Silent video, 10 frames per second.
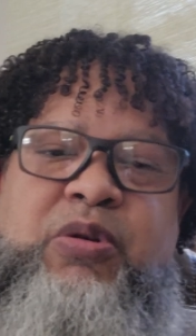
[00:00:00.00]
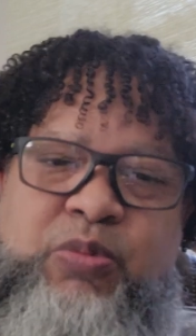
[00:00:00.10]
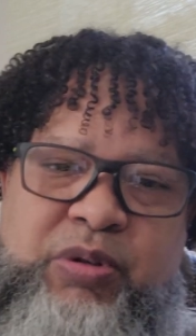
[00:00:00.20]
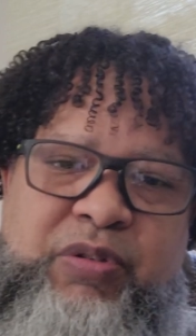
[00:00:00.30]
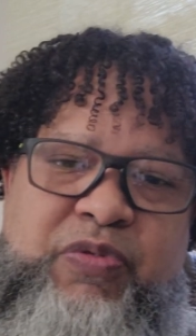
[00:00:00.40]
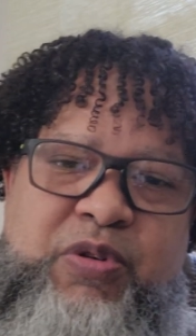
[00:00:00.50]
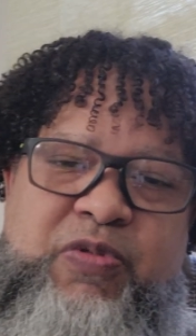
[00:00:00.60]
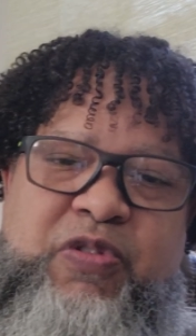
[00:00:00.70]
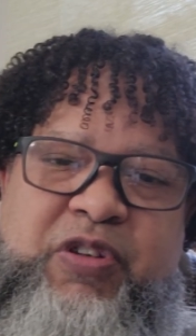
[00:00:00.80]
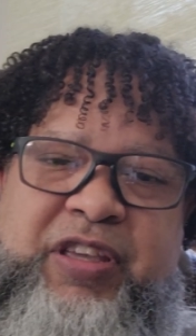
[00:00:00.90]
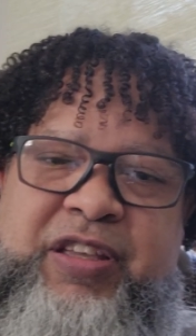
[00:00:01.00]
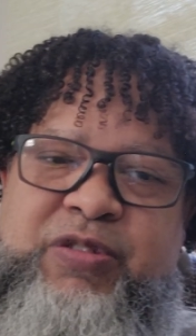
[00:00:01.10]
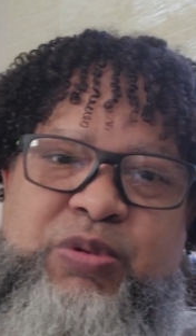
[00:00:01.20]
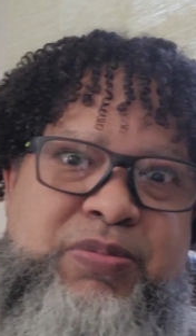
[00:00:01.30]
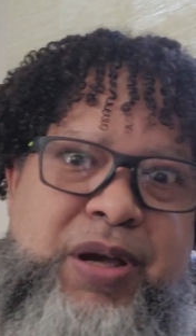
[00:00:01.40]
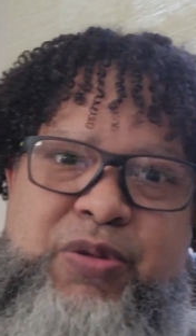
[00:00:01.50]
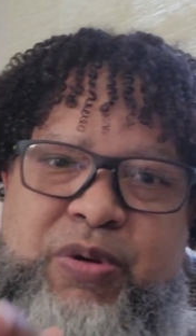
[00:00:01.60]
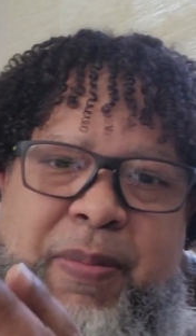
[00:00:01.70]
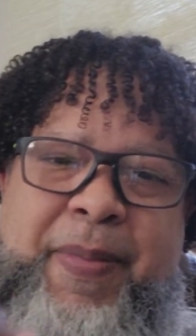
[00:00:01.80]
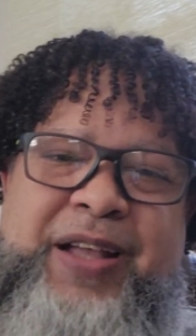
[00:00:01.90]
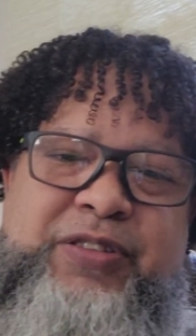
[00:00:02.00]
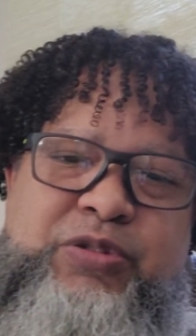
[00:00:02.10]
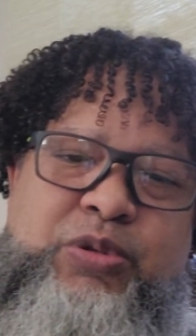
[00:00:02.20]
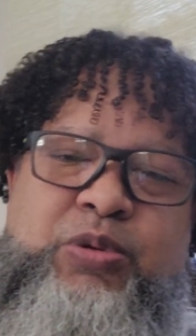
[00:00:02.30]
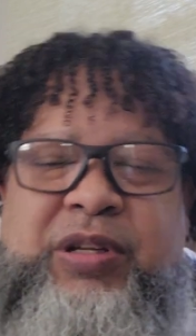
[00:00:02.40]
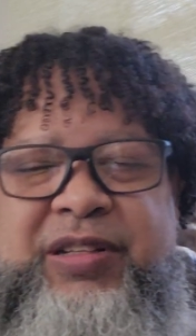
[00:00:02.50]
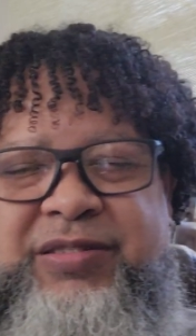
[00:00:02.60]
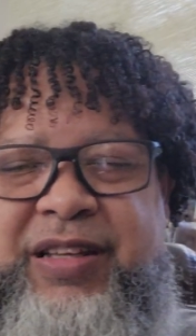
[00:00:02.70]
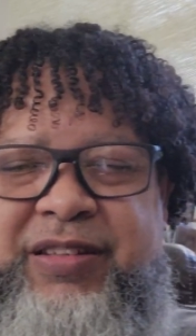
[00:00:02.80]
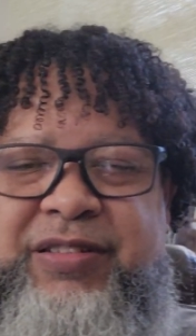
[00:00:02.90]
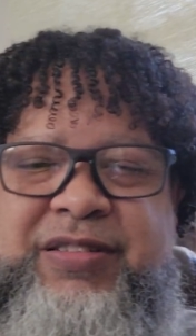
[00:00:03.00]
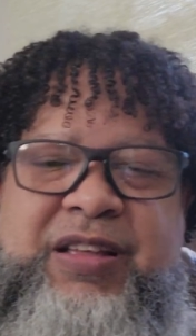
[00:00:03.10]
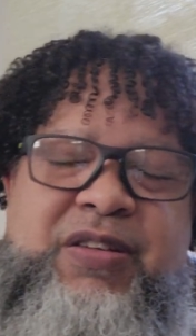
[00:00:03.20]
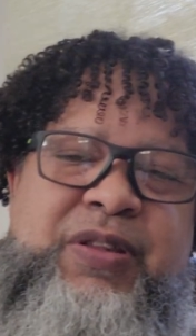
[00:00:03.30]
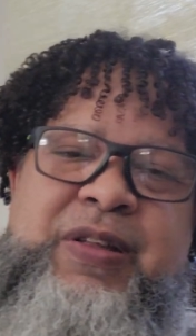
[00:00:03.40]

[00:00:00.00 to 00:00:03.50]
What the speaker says: Wonderful for kids, which, by the way, I'm back to school, at least down here in the South.